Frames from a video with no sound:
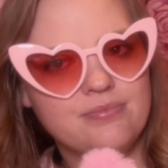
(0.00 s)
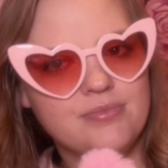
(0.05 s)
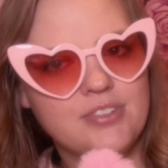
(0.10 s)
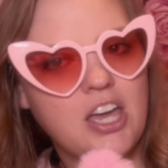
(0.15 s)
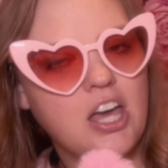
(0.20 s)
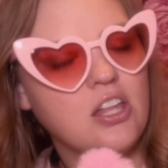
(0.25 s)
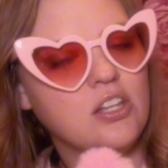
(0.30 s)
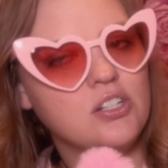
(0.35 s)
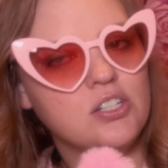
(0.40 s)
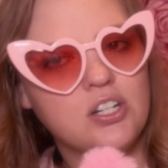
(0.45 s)

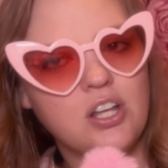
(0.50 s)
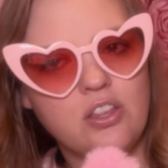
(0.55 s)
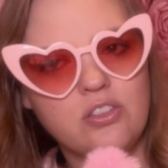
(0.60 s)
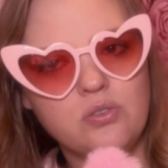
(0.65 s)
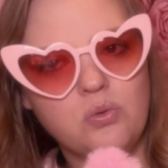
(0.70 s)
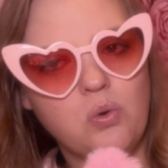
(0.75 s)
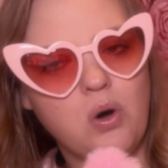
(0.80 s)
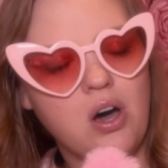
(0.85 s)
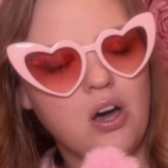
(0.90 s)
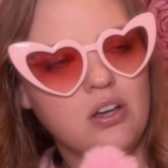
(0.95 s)
Colored on
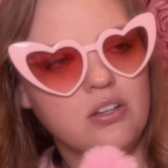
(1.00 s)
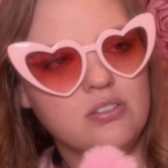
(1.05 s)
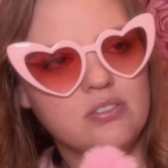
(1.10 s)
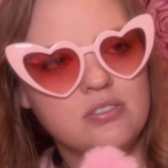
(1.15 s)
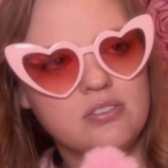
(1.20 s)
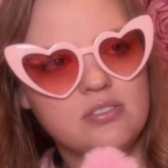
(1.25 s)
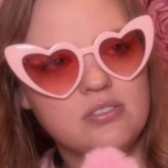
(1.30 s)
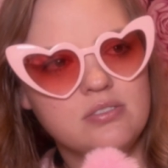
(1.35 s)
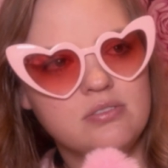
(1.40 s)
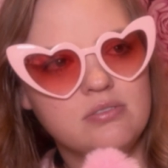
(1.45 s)
the
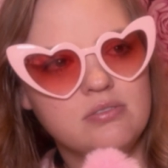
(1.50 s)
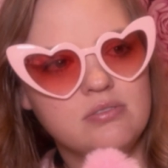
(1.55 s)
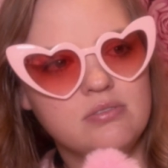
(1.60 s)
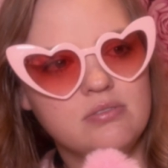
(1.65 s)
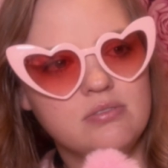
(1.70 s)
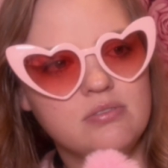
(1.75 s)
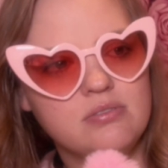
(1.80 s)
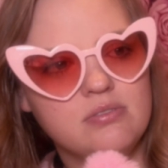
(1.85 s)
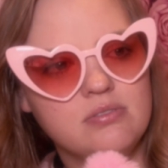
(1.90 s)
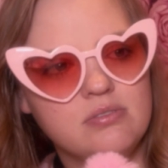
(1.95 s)
walls,
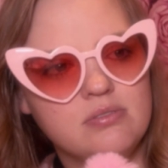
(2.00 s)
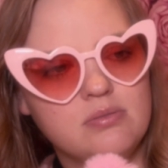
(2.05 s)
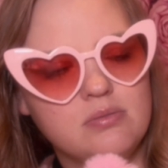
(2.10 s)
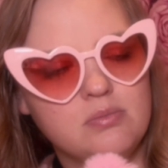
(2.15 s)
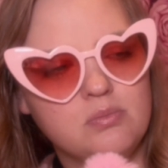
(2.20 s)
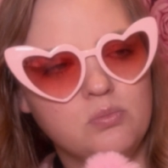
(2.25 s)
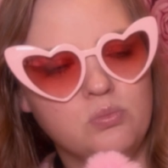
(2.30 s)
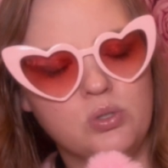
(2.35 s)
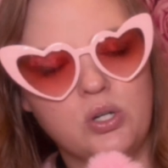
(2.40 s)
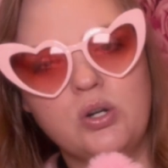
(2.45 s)

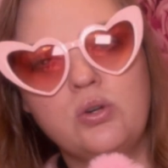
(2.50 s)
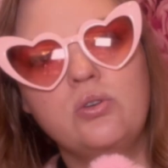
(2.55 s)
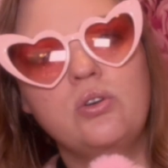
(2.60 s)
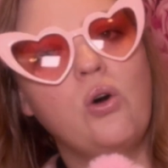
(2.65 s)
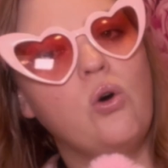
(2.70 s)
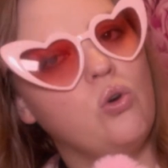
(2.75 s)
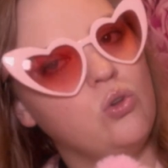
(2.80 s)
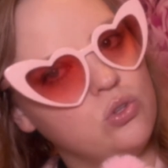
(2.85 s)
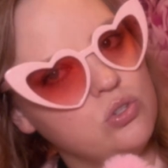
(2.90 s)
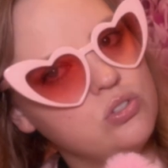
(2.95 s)
broke
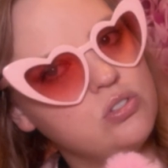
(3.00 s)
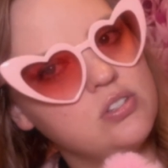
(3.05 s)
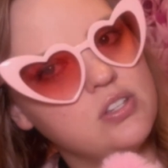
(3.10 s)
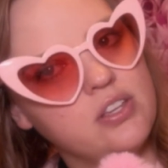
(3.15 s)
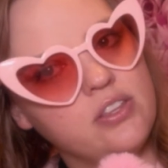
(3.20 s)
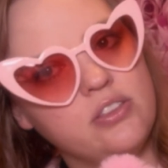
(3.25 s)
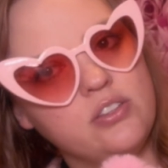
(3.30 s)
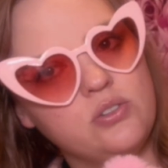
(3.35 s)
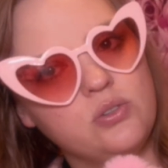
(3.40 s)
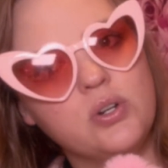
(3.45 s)
holes
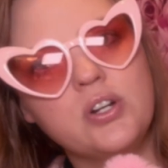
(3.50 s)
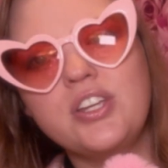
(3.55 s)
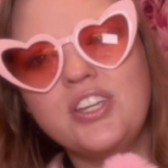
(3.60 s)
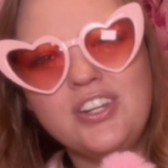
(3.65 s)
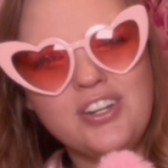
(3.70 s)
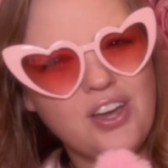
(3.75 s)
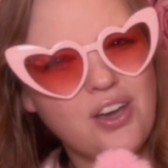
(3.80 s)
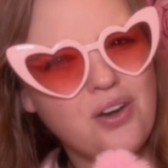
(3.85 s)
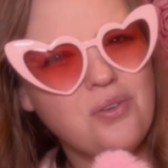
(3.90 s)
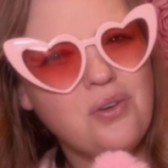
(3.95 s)
in the door,
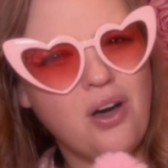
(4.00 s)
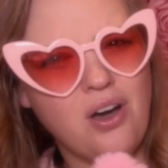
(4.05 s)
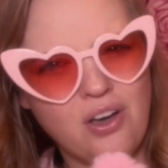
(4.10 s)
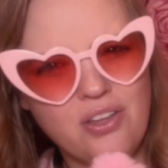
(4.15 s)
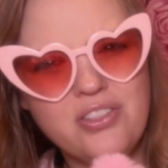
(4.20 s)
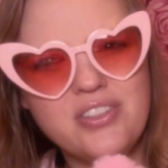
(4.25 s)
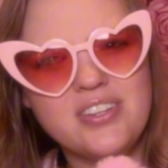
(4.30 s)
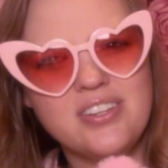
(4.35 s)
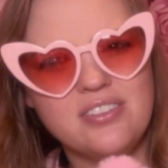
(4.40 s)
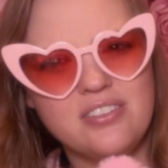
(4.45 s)
all
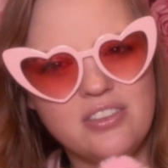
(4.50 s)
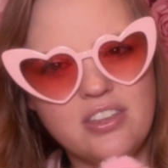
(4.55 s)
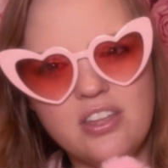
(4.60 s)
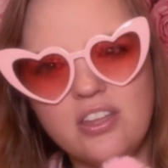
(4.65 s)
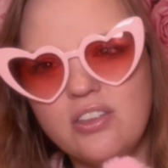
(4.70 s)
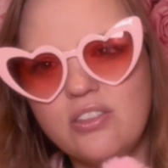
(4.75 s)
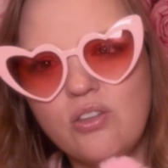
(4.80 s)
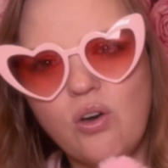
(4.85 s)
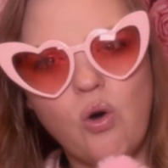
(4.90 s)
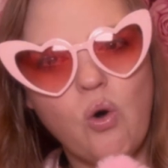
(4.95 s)

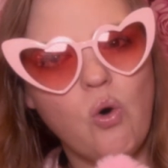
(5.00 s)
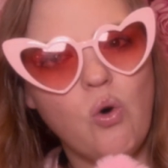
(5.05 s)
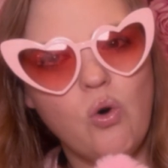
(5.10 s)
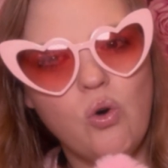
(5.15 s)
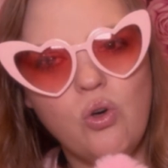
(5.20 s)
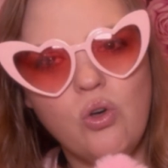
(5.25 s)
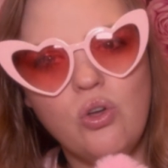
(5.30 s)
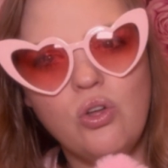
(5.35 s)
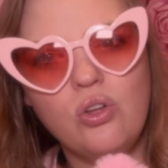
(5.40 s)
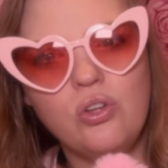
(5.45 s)
the
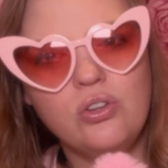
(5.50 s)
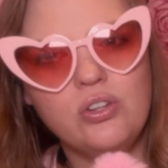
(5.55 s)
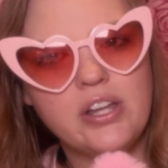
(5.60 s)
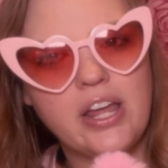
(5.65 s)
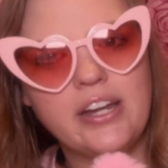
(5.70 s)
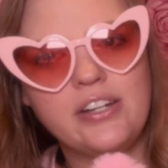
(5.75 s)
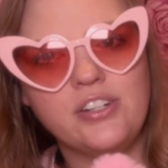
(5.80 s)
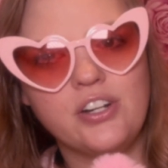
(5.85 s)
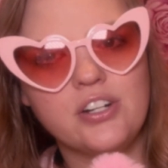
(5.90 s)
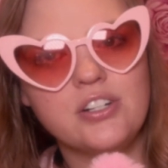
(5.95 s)
whole
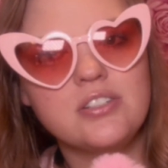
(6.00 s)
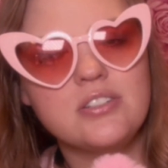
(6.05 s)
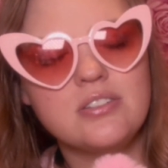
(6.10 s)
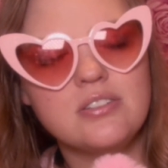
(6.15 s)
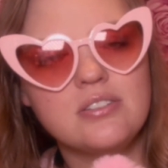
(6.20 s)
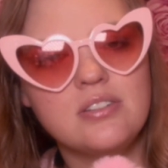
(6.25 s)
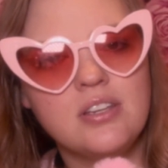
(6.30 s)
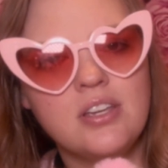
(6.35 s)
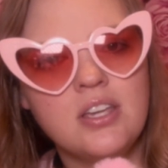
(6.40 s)
9 yards.